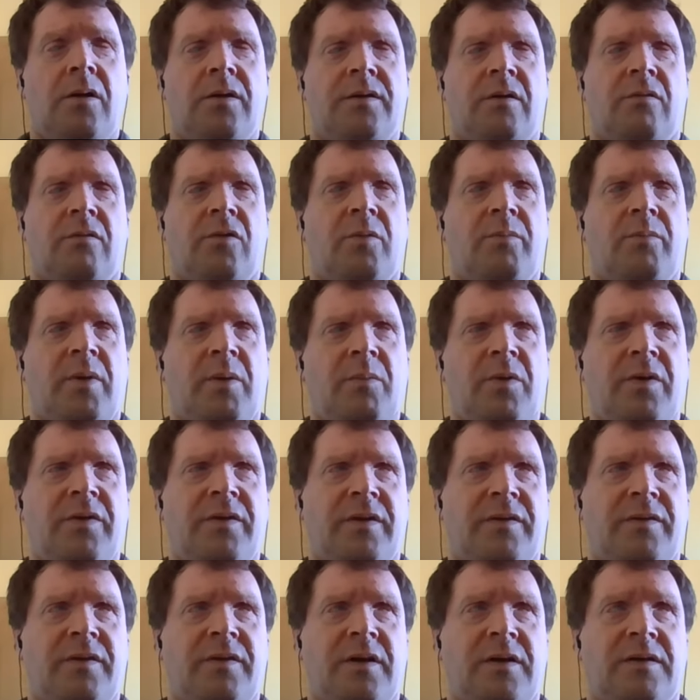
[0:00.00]
So remember
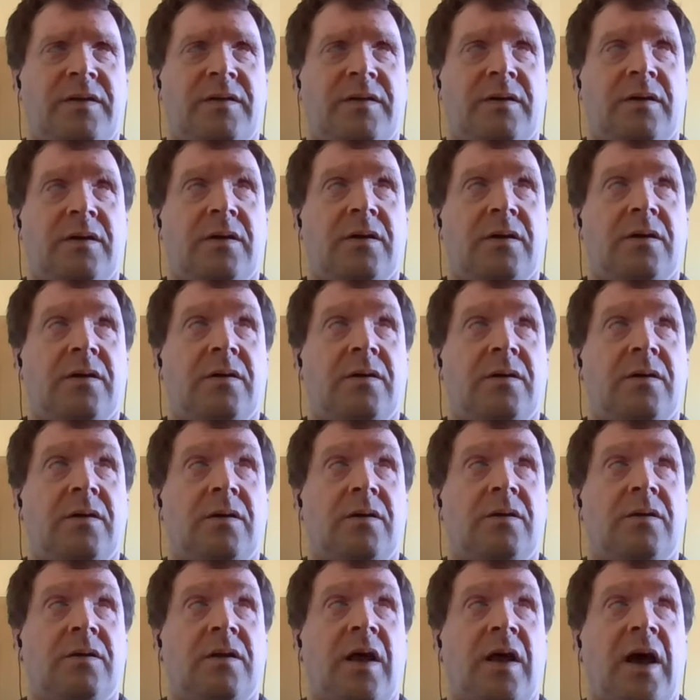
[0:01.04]
that this
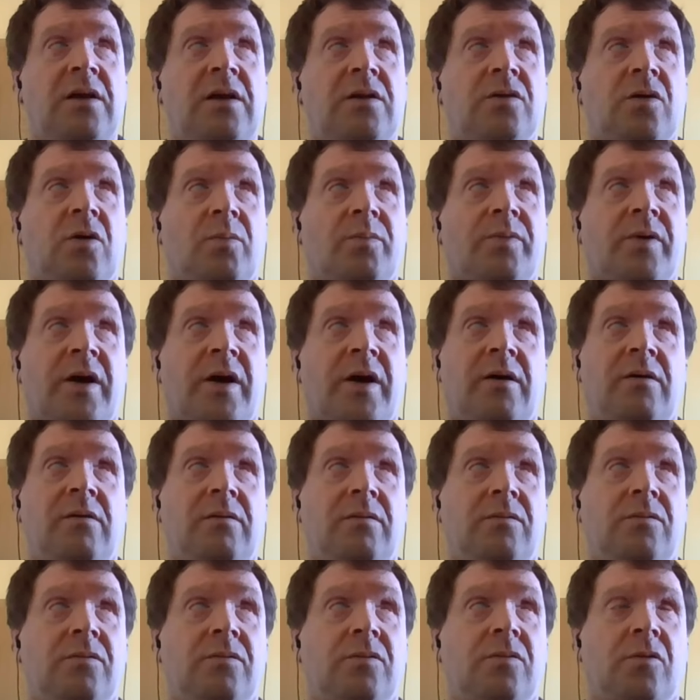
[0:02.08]
8-dot
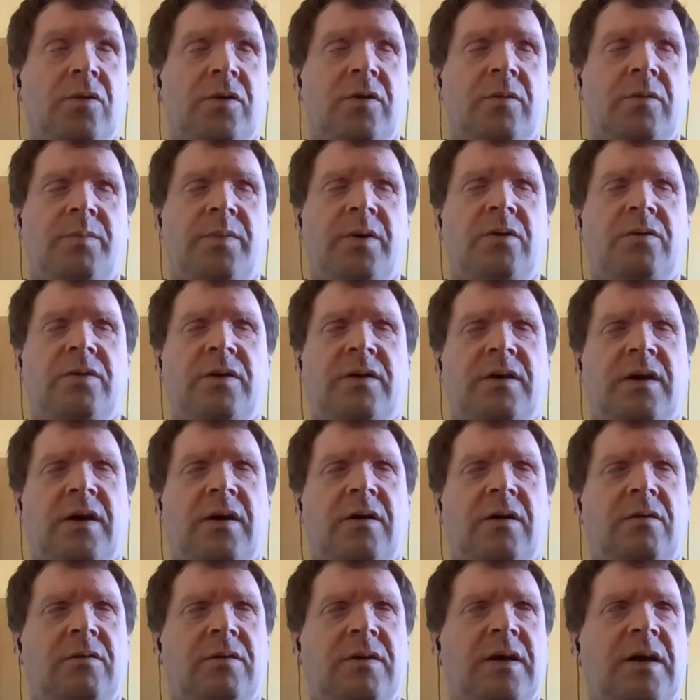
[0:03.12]
braille or computer
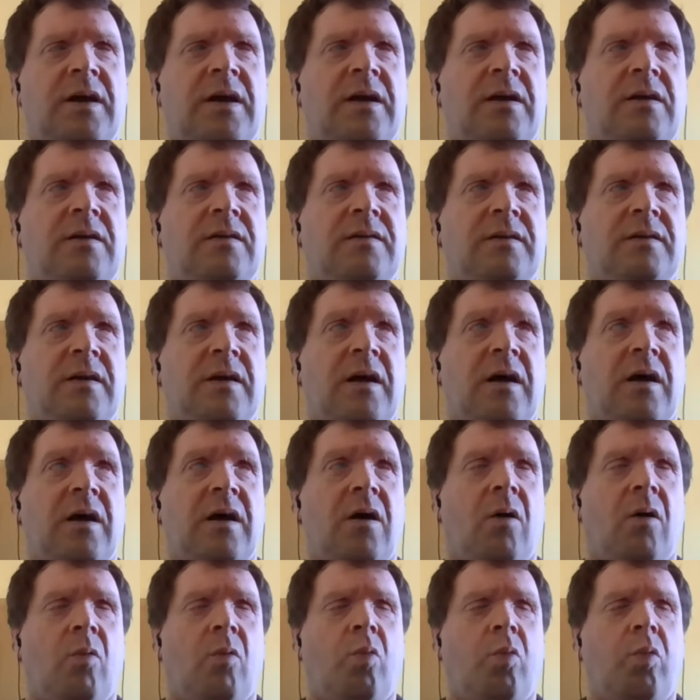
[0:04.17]
code is
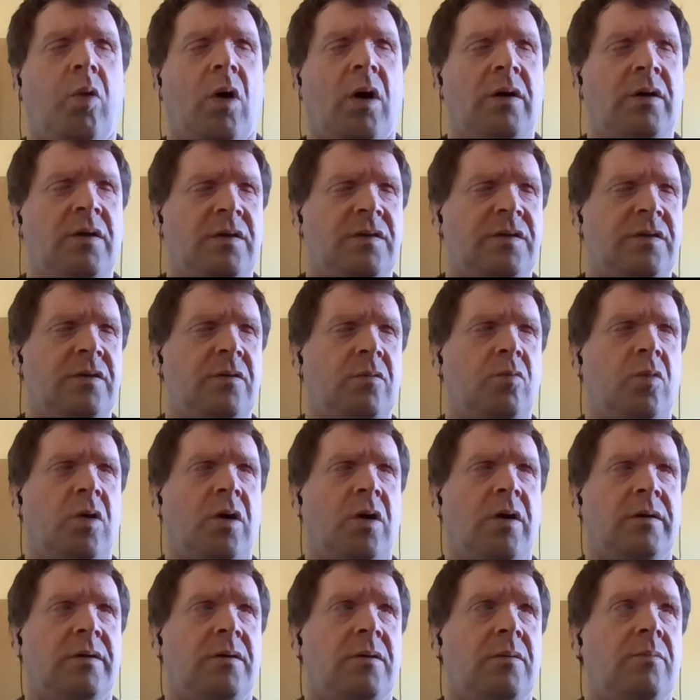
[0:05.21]
a
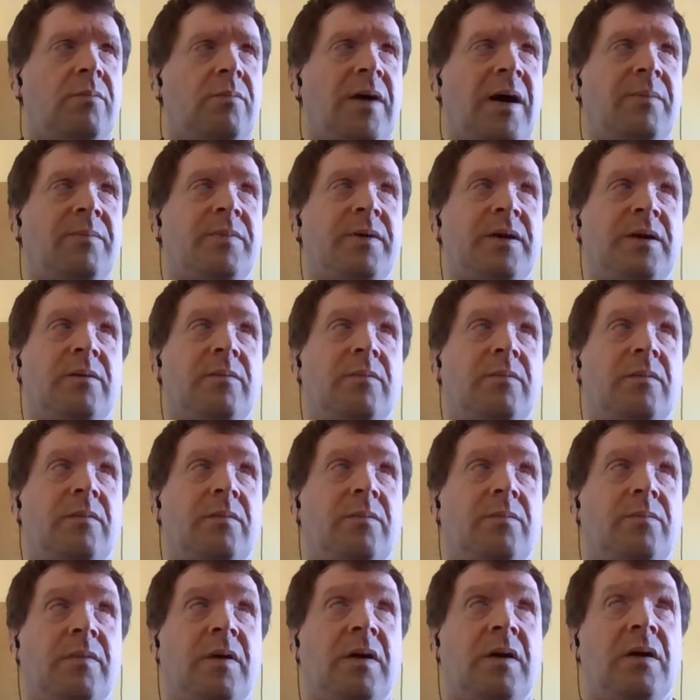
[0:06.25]
one-to-one -one mapping.
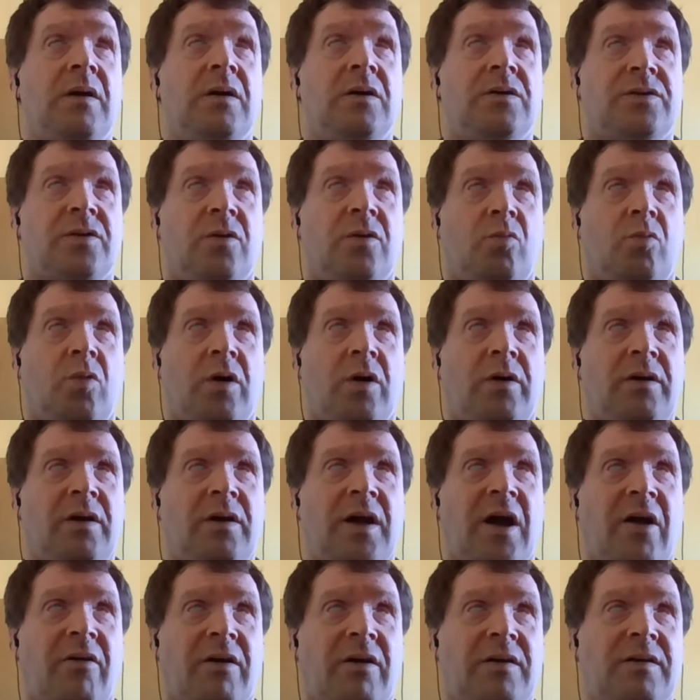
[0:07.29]
So one
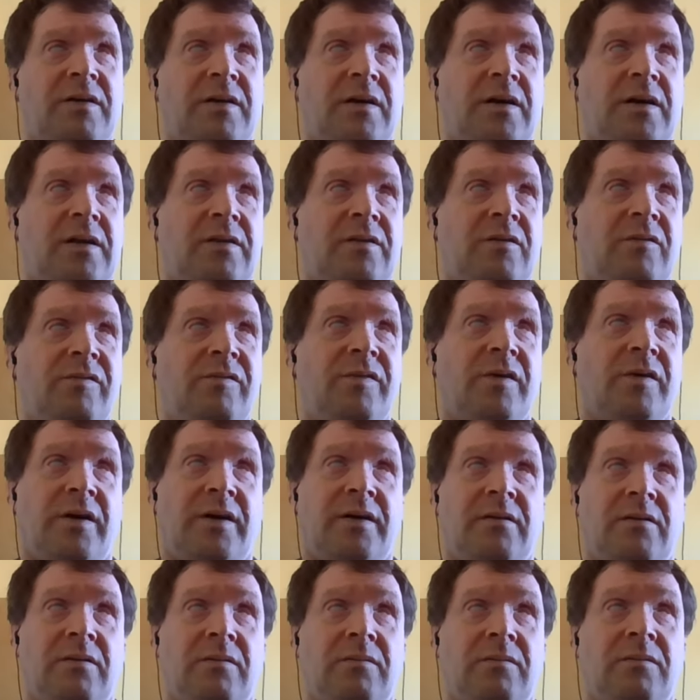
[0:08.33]
character in the
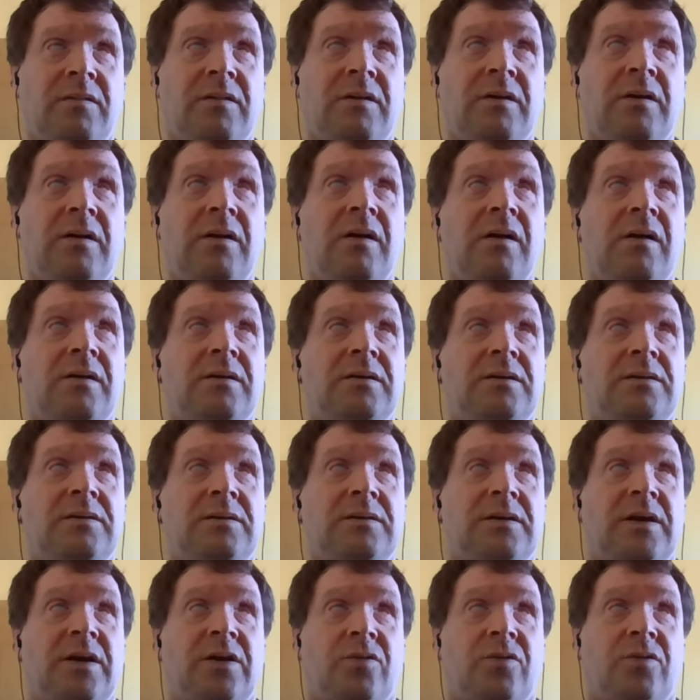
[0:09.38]
file
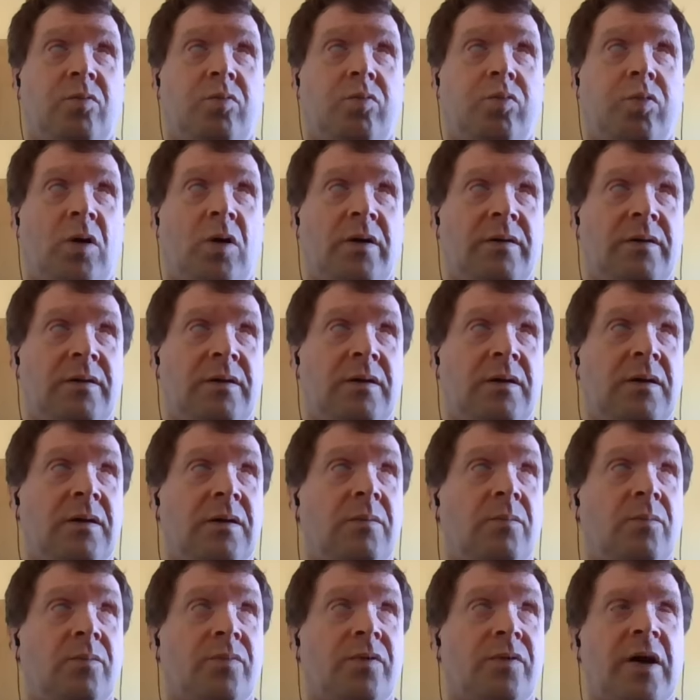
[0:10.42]
is one
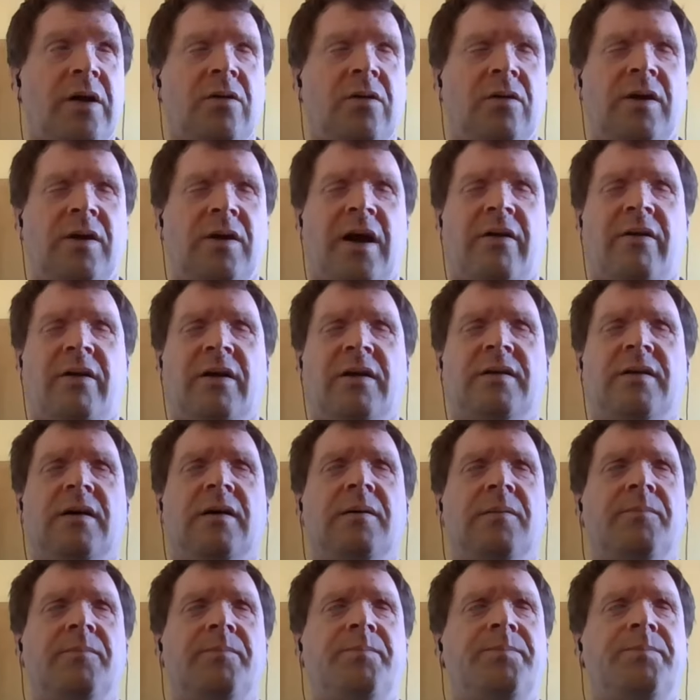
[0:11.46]
braille
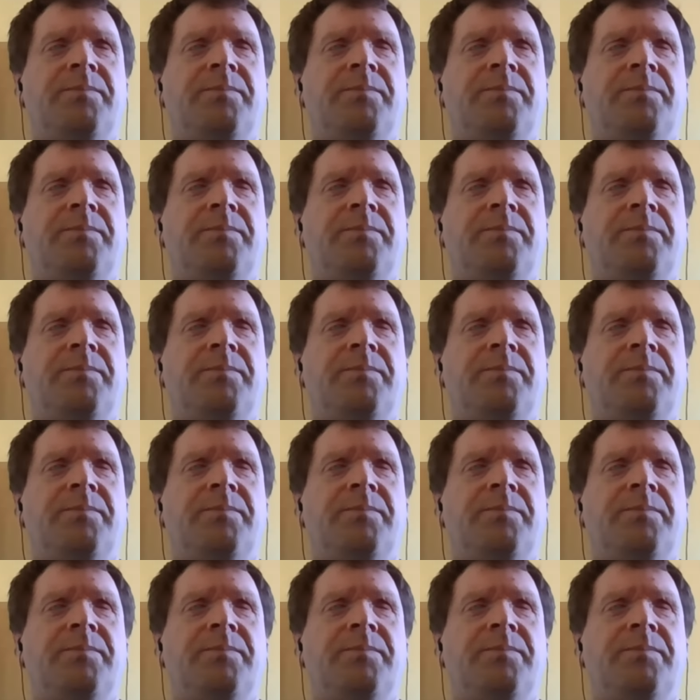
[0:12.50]
character.